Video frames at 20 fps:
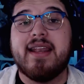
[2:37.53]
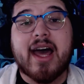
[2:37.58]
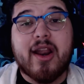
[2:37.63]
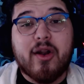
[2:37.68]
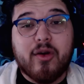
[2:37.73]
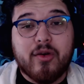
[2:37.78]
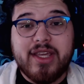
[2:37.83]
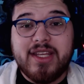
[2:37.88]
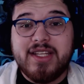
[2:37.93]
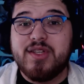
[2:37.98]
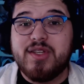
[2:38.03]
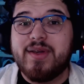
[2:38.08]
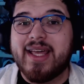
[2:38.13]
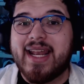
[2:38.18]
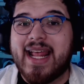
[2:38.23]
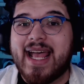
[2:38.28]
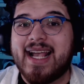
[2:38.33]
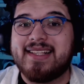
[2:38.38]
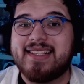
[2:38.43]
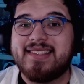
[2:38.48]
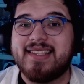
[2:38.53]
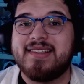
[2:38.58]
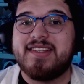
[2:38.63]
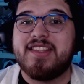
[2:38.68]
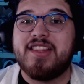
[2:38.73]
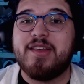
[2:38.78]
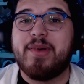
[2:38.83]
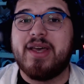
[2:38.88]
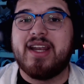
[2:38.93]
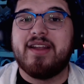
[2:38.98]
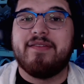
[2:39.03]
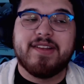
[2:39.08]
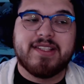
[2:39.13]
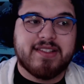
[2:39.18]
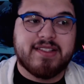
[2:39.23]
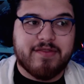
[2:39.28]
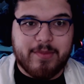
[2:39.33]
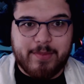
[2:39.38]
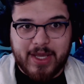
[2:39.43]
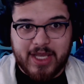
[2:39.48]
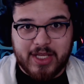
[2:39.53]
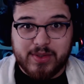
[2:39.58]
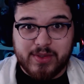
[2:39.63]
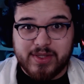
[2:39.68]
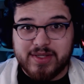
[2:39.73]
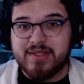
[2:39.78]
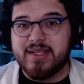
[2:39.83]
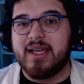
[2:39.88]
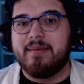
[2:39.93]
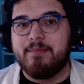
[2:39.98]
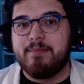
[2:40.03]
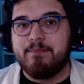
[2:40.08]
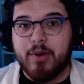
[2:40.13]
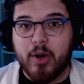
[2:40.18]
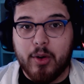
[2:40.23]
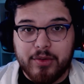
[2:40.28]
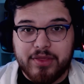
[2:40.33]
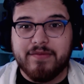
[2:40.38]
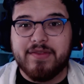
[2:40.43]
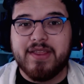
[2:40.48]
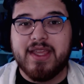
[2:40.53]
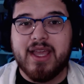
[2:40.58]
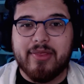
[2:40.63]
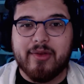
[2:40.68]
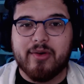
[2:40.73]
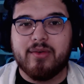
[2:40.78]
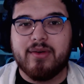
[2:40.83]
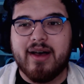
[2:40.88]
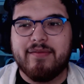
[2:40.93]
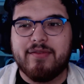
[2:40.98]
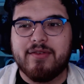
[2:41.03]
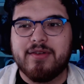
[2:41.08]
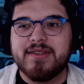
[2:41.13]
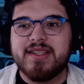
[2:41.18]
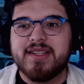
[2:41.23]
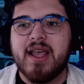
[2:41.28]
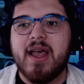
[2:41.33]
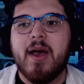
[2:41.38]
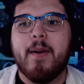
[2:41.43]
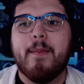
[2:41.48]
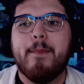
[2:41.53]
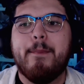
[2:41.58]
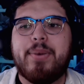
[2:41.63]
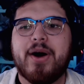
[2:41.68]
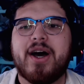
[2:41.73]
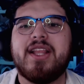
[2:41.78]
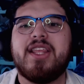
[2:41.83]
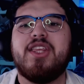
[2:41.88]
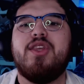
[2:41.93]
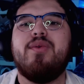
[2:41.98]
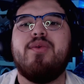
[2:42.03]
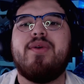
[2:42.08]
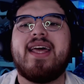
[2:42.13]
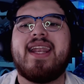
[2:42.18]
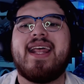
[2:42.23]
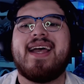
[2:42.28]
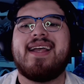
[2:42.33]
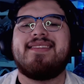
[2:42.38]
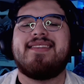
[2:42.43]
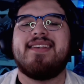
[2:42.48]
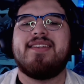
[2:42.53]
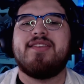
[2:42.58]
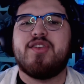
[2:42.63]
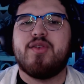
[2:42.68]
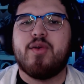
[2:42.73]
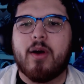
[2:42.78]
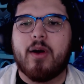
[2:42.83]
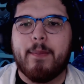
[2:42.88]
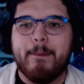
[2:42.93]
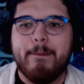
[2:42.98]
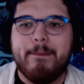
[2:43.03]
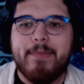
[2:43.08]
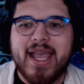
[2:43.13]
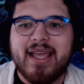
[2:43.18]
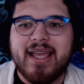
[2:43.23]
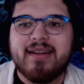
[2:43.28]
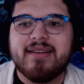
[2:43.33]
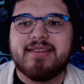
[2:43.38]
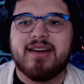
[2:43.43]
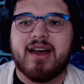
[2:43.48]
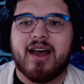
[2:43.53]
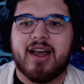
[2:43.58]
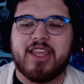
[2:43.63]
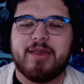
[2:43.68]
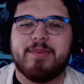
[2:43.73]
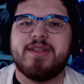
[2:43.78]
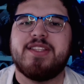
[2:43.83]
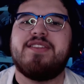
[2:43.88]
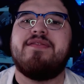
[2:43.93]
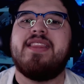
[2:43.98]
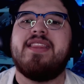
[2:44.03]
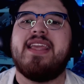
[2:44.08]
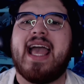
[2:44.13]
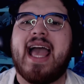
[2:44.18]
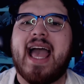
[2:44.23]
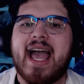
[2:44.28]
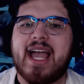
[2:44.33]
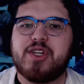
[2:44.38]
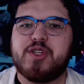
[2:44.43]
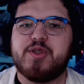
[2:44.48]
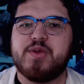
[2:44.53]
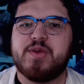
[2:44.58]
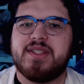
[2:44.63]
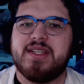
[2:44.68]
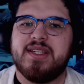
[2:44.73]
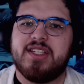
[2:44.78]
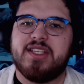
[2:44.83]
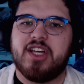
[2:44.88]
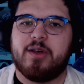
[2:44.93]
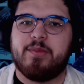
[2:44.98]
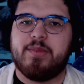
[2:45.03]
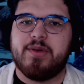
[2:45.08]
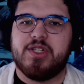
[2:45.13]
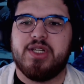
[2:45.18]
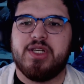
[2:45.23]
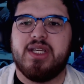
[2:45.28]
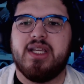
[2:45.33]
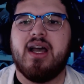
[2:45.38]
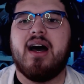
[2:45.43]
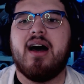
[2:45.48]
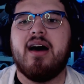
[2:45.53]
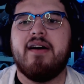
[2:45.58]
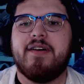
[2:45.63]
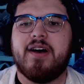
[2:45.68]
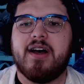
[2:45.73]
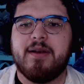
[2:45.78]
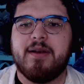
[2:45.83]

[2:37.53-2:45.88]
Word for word: Not only do you get access to the benefits of the patrons at both of the other levels, but you get access to our beta documents for the actual TTRPG of